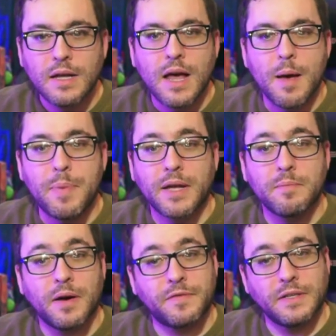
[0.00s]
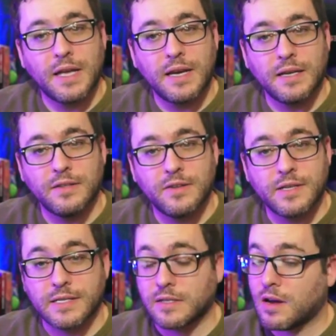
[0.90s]
A big and buffy lady.
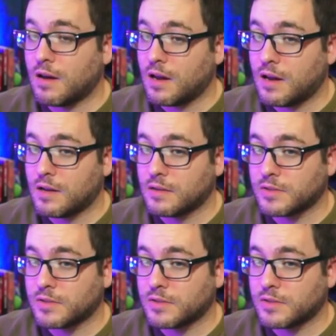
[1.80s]
Nice. Oh,